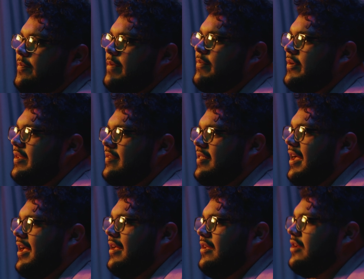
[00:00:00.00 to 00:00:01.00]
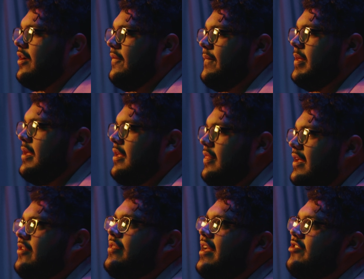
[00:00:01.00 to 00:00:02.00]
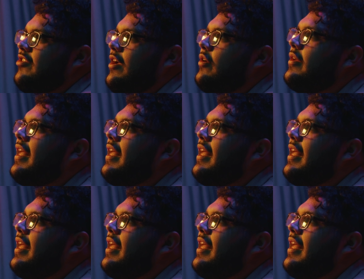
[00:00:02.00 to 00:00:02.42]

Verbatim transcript: people because they, you know, they do that shit.